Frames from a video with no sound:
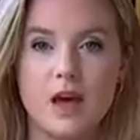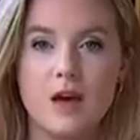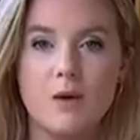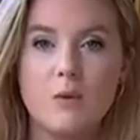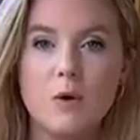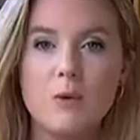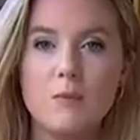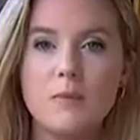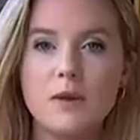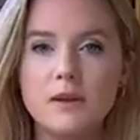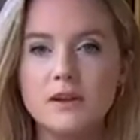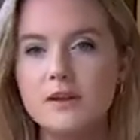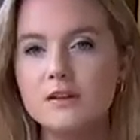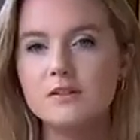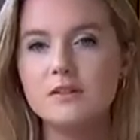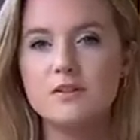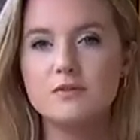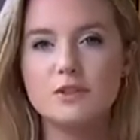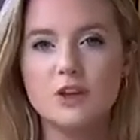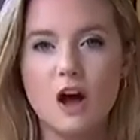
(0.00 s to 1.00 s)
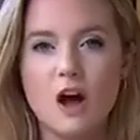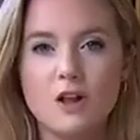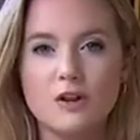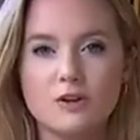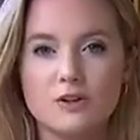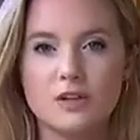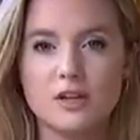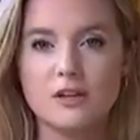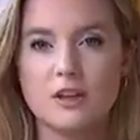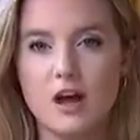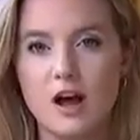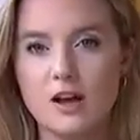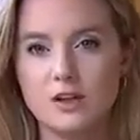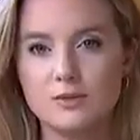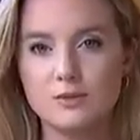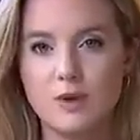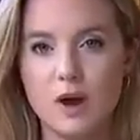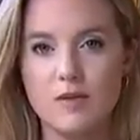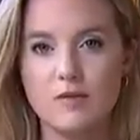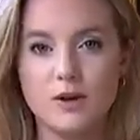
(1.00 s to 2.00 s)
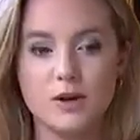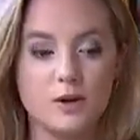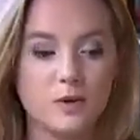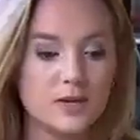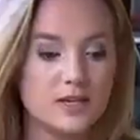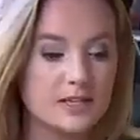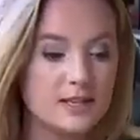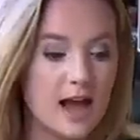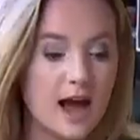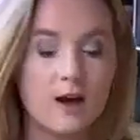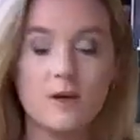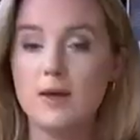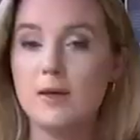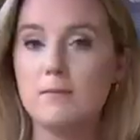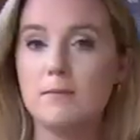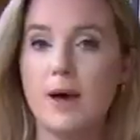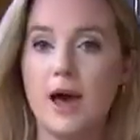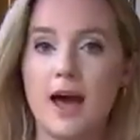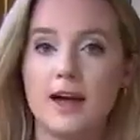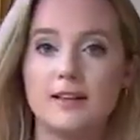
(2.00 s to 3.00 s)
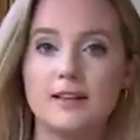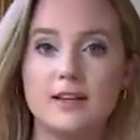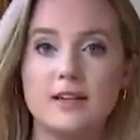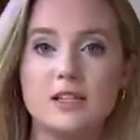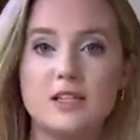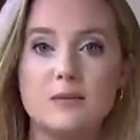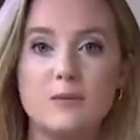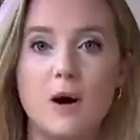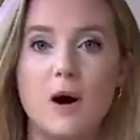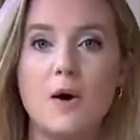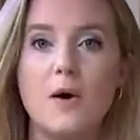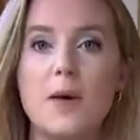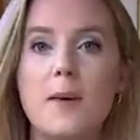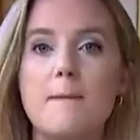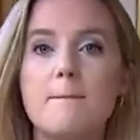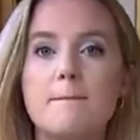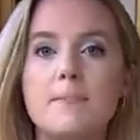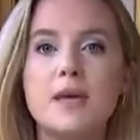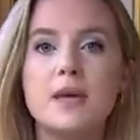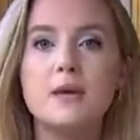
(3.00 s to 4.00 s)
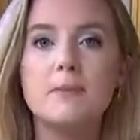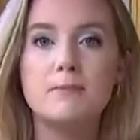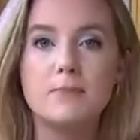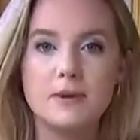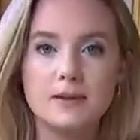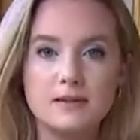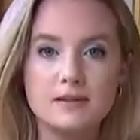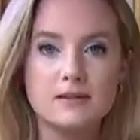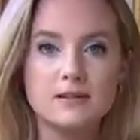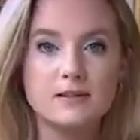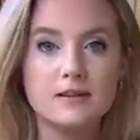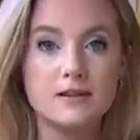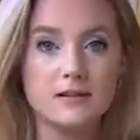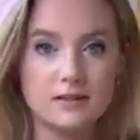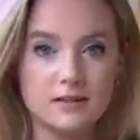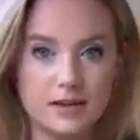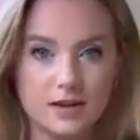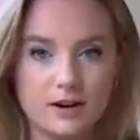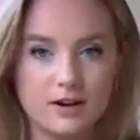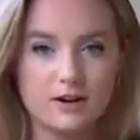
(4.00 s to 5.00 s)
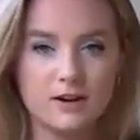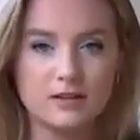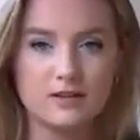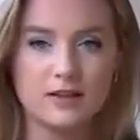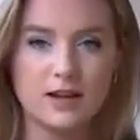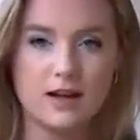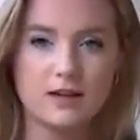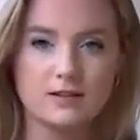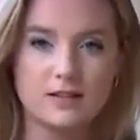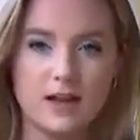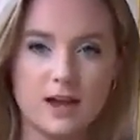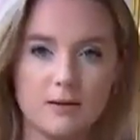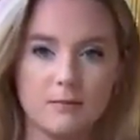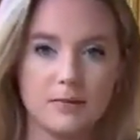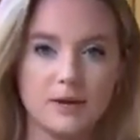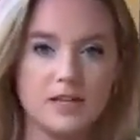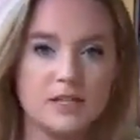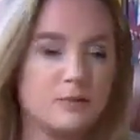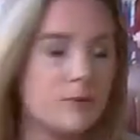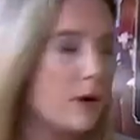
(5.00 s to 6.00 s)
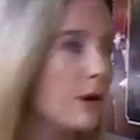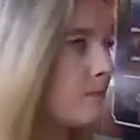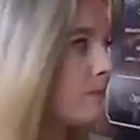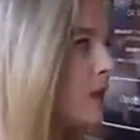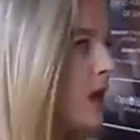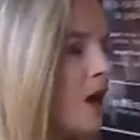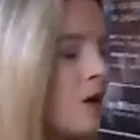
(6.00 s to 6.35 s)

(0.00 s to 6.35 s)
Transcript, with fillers: Well, millions of dollars in lost revenue is now impacting small and big businesses here in downtown Pittsburgh.